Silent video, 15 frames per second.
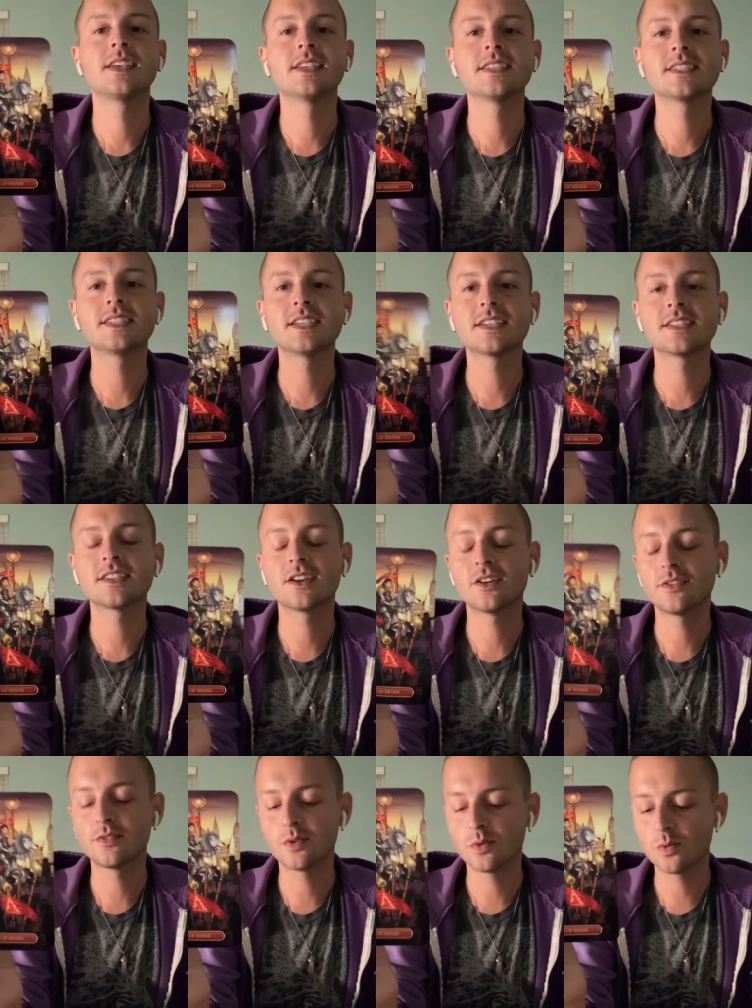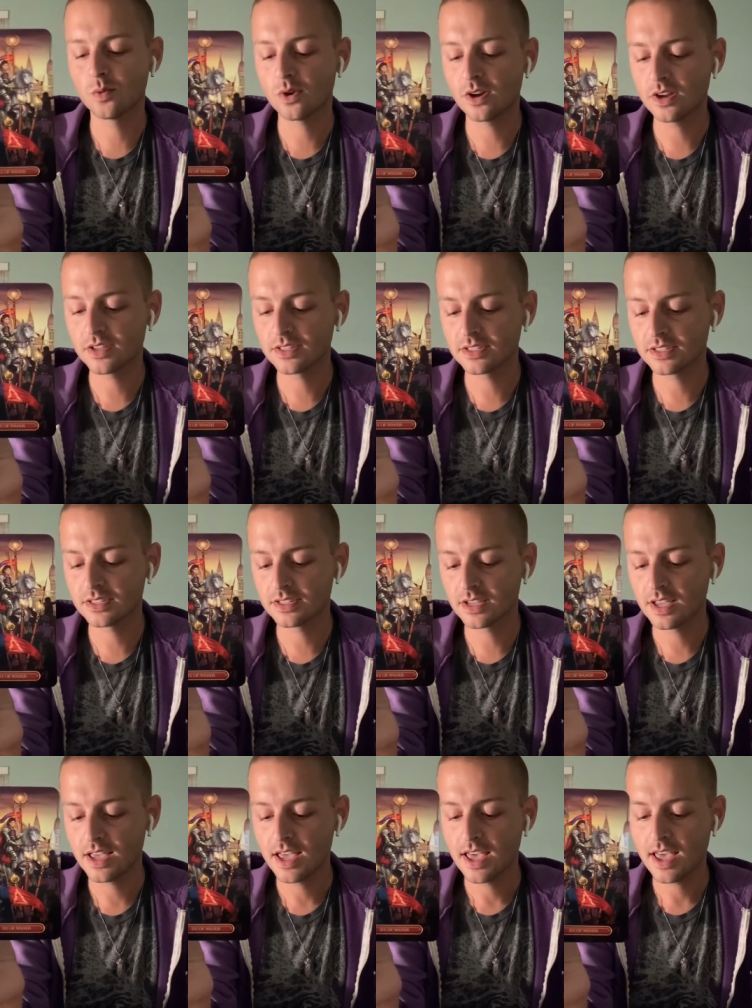Six of Wands.
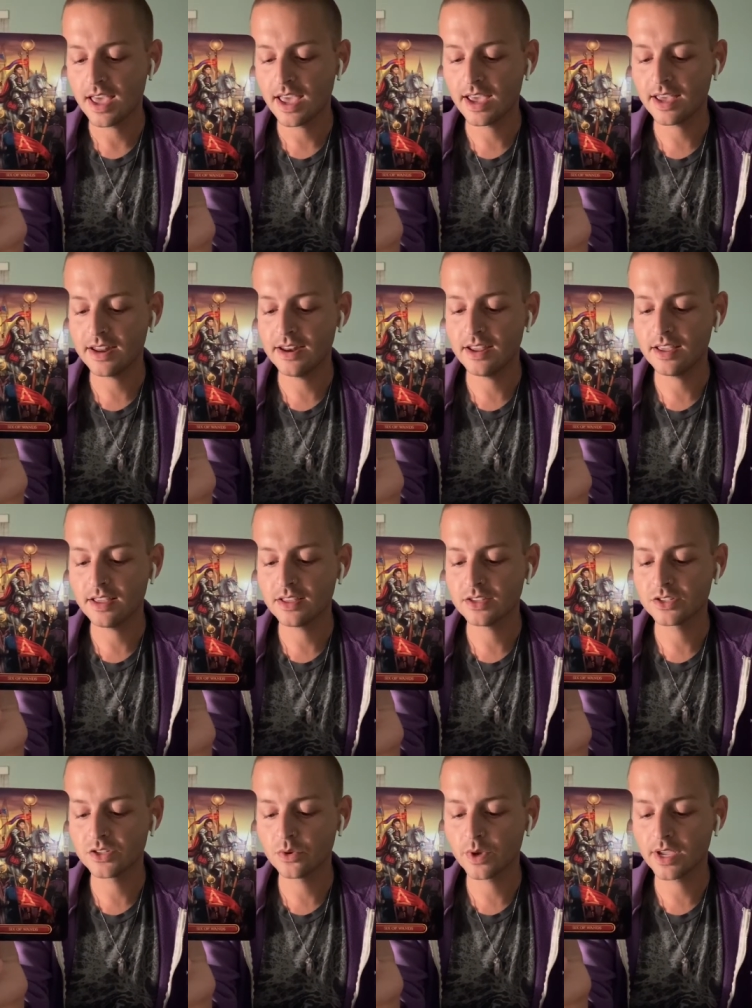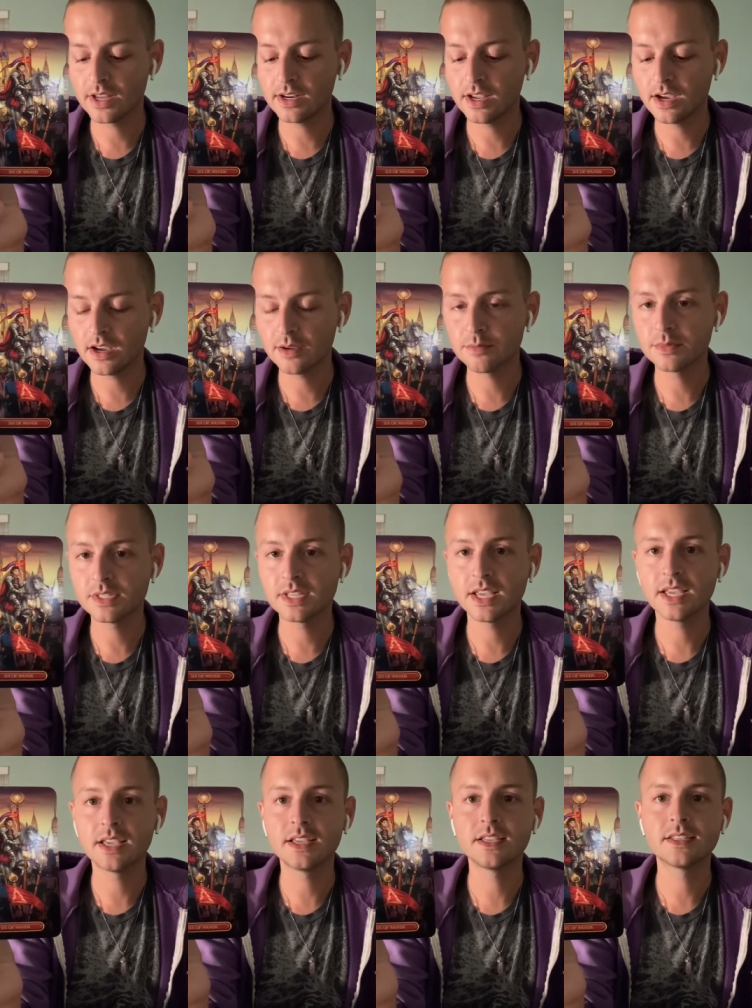And so in comes
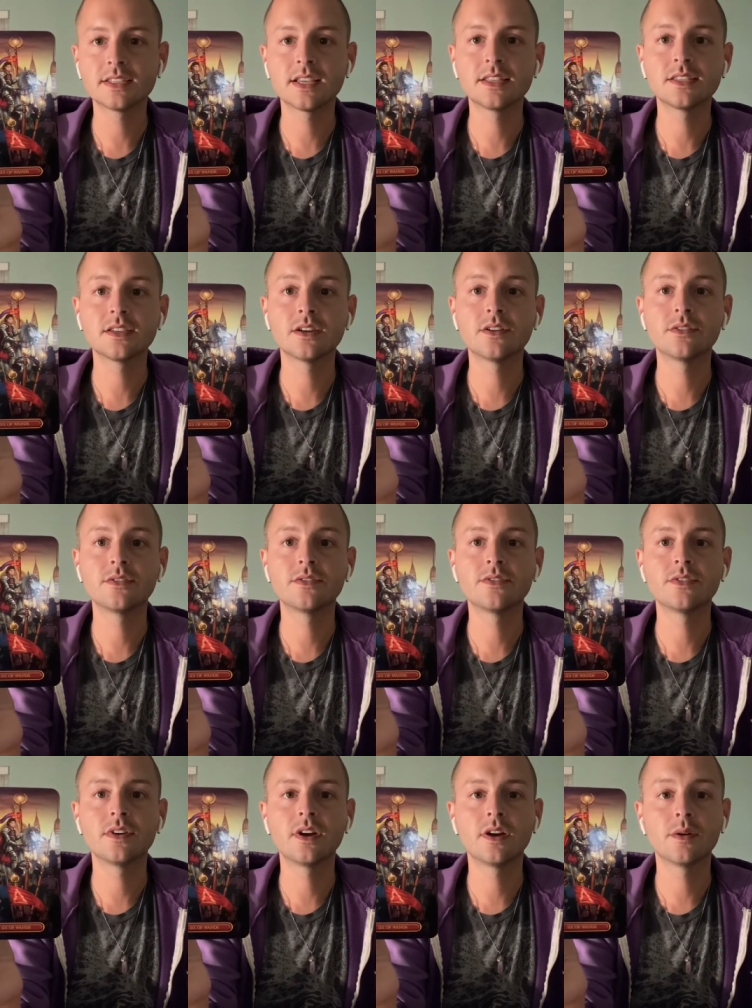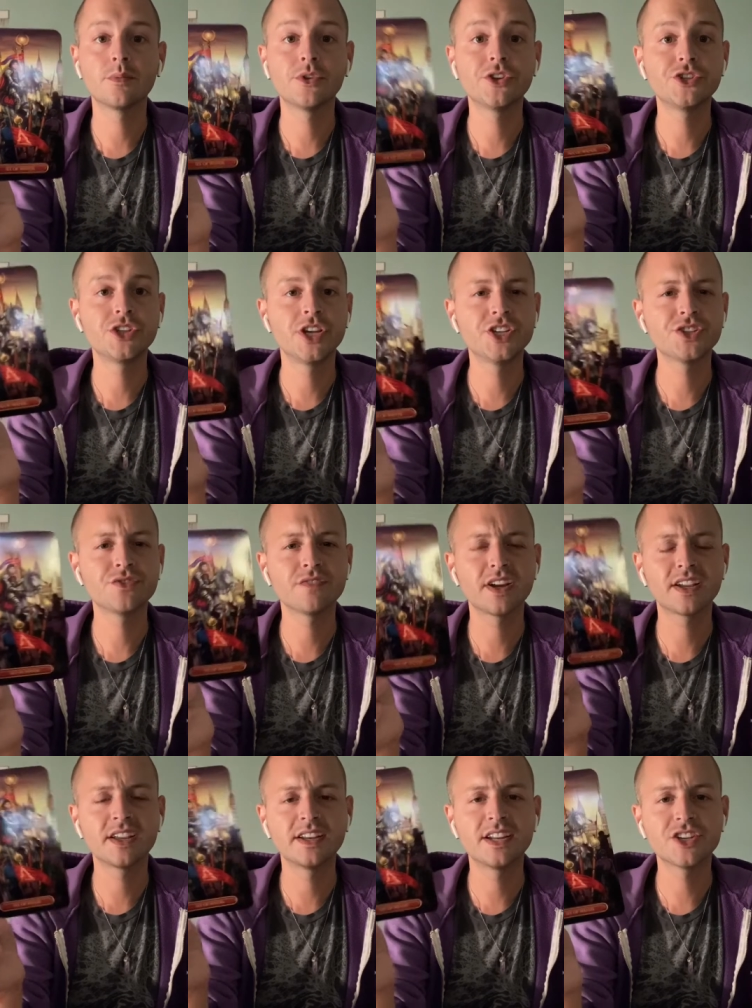a sense of uh, appreciation,
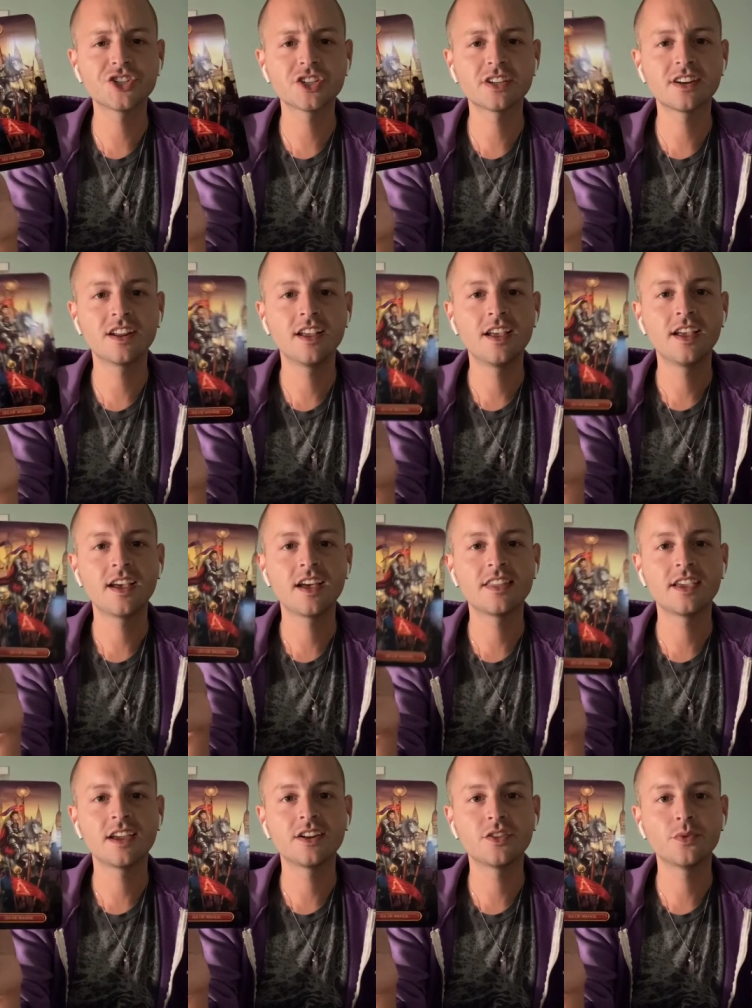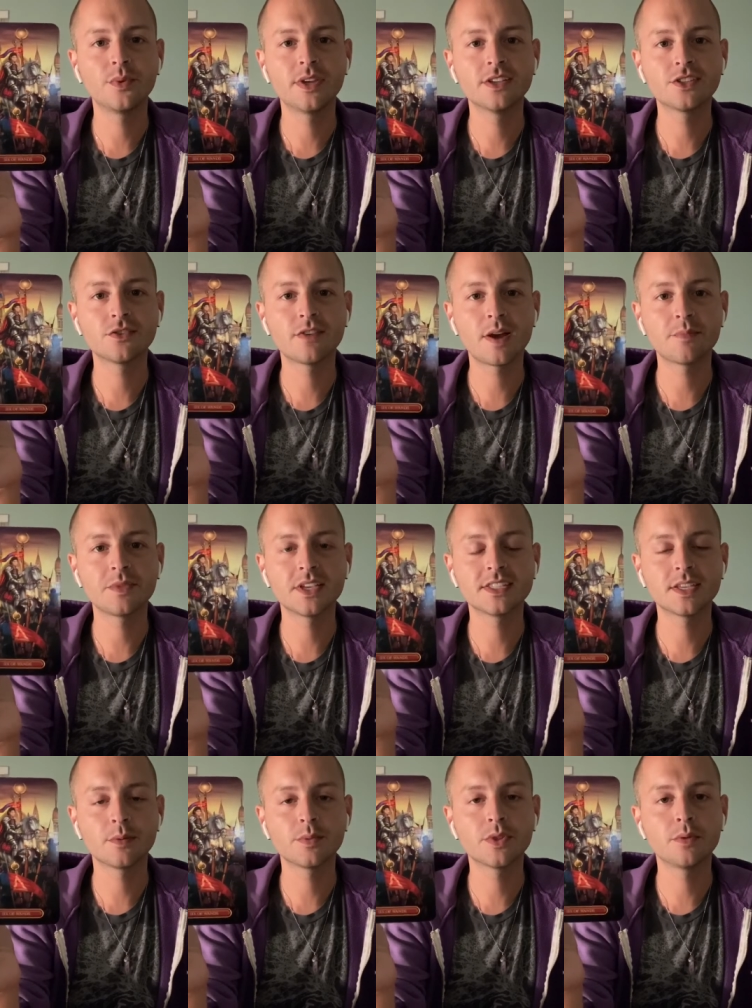recognition at the end of the week to wrap things
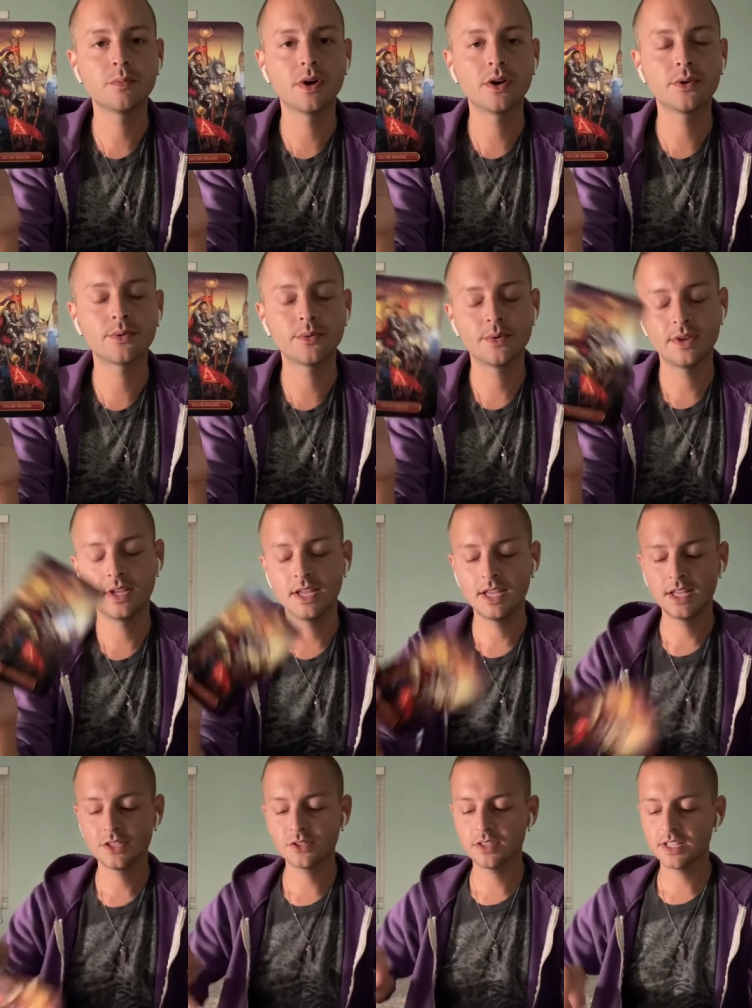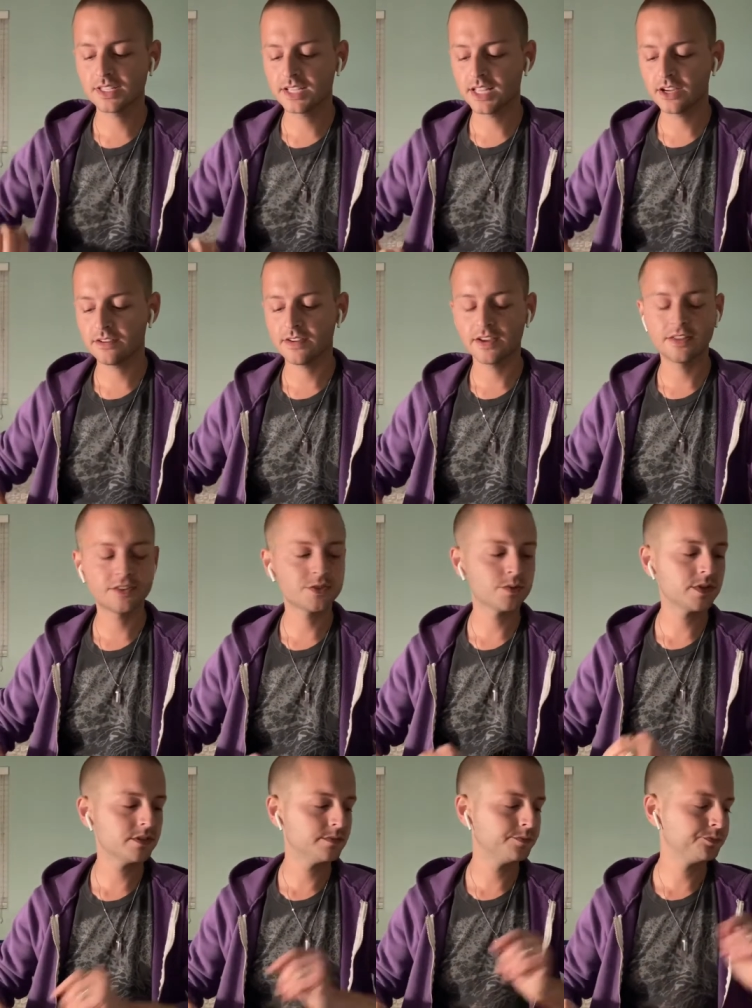up with a bow. So let's clarify this
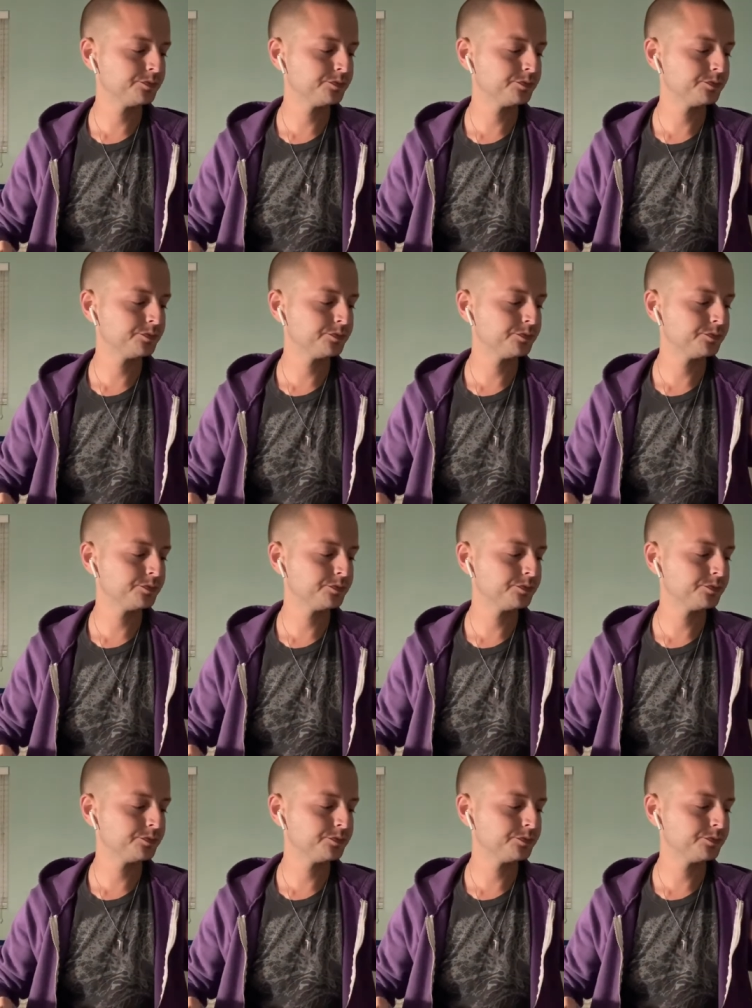one.